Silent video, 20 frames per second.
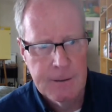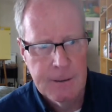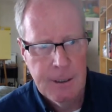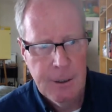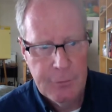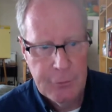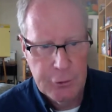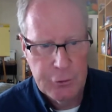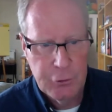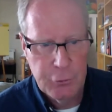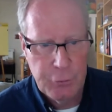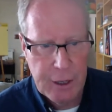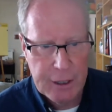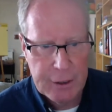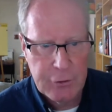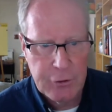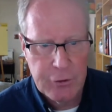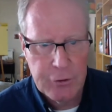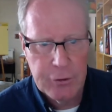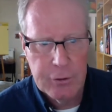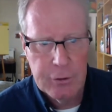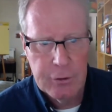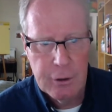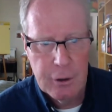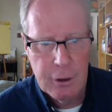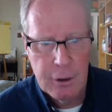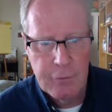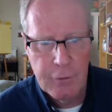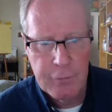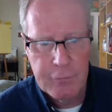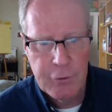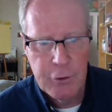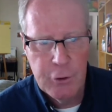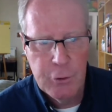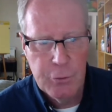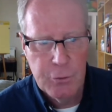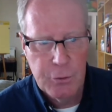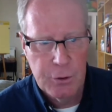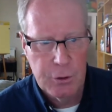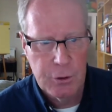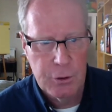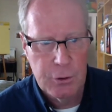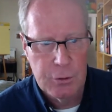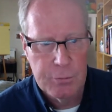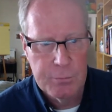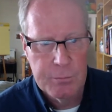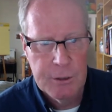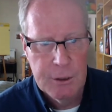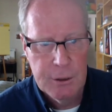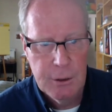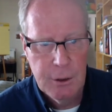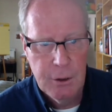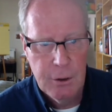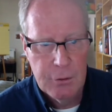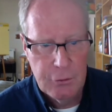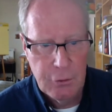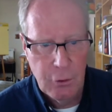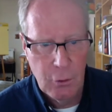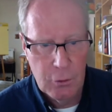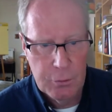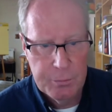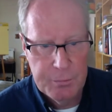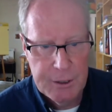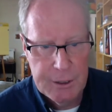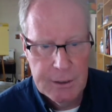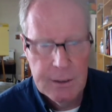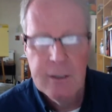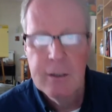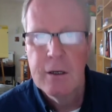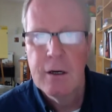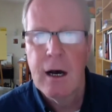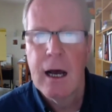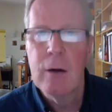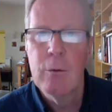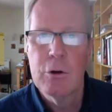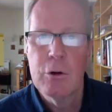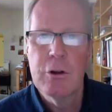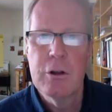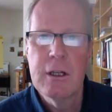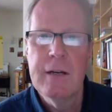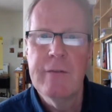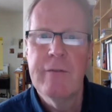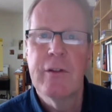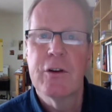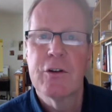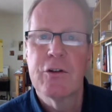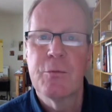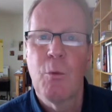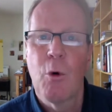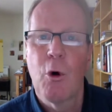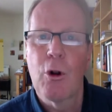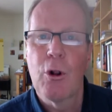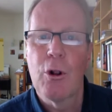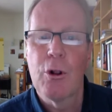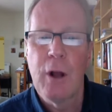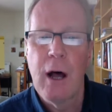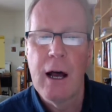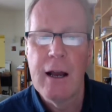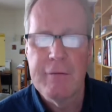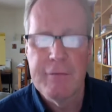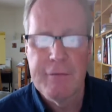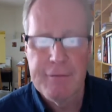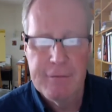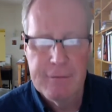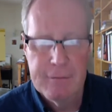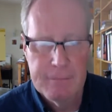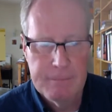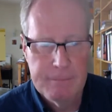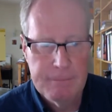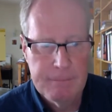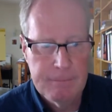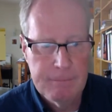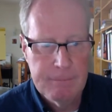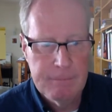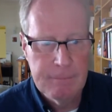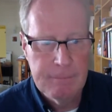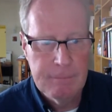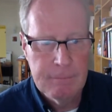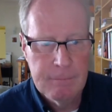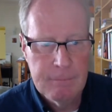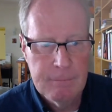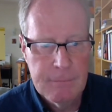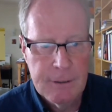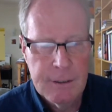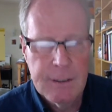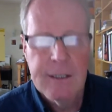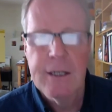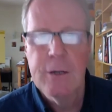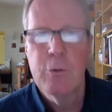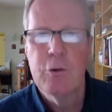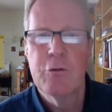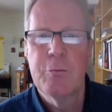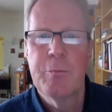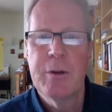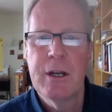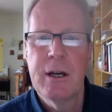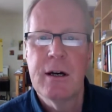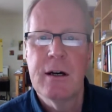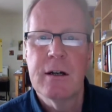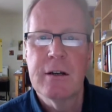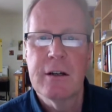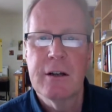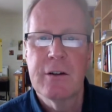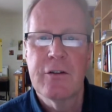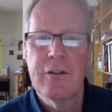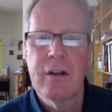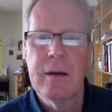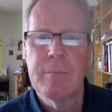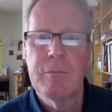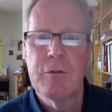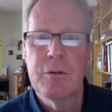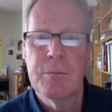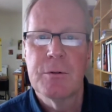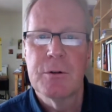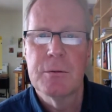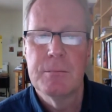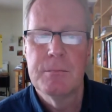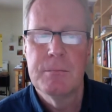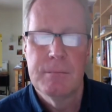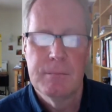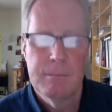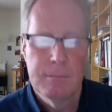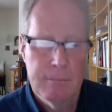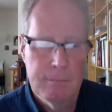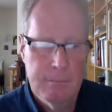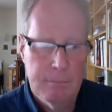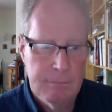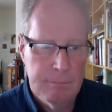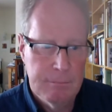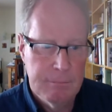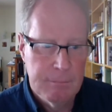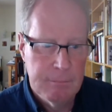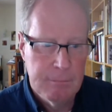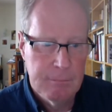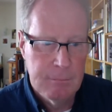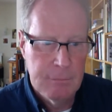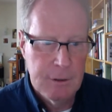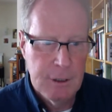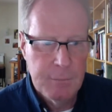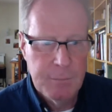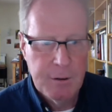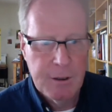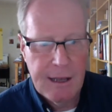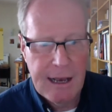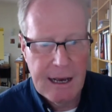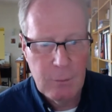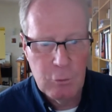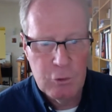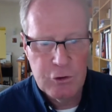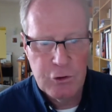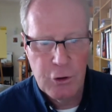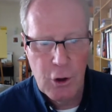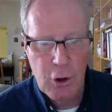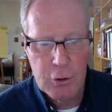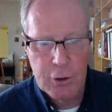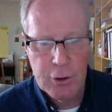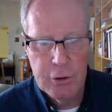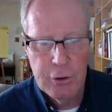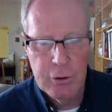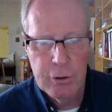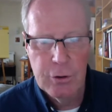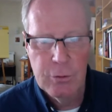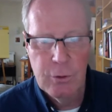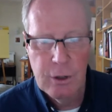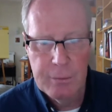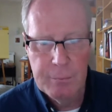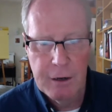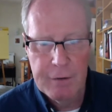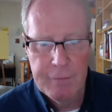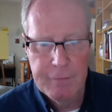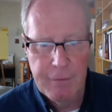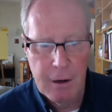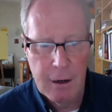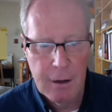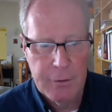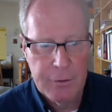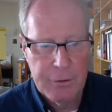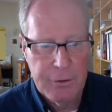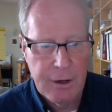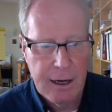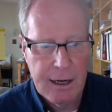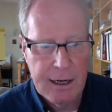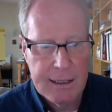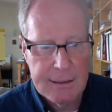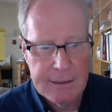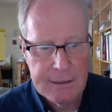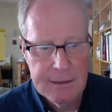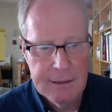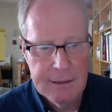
The director of a funeral home told me I would leave this mortal life. He was beyond contemptible. But that was long ago when my father died.